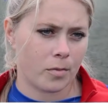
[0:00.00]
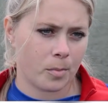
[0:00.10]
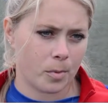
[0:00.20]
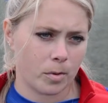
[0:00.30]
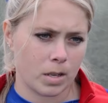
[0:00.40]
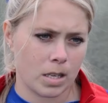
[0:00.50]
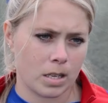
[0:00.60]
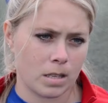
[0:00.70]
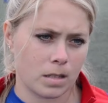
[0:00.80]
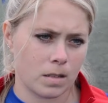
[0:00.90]
football
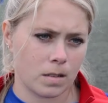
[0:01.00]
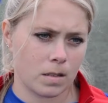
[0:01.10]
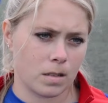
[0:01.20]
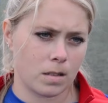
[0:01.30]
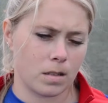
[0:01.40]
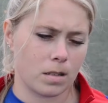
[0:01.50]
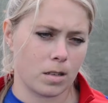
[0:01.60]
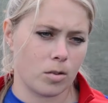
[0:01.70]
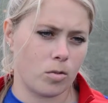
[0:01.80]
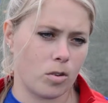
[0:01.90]
is
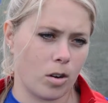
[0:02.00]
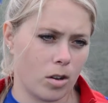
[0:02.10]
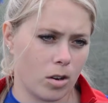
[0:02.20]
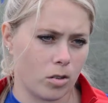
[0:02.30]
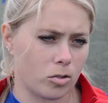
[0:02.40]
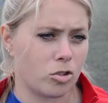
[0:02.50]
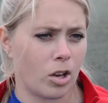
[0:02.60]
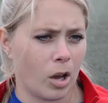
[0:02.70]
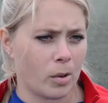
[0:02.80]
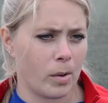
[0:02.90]
still got a lot to
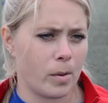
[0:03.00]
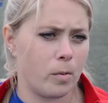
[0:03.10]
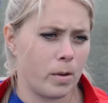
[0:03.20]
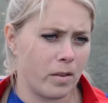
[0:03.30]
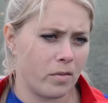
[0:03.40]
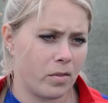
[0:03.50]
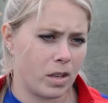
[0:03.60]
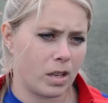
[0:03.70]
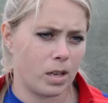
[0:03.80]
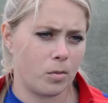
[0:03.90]
go with
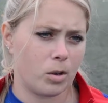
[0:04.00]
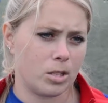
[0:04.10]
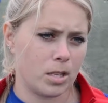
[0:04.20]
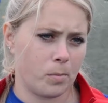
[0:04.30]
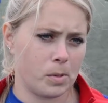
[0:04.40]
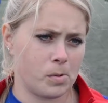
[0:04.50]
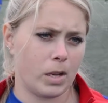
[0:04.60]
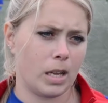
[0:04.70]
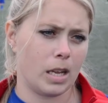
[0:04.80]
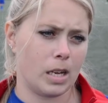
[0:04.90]
the equality
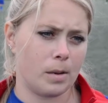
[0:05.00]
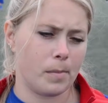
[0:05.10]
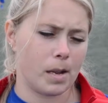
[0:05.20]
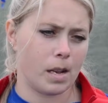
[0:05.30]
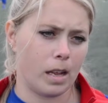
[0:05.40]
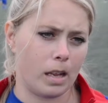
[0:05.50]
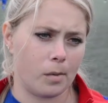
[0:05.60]
between men and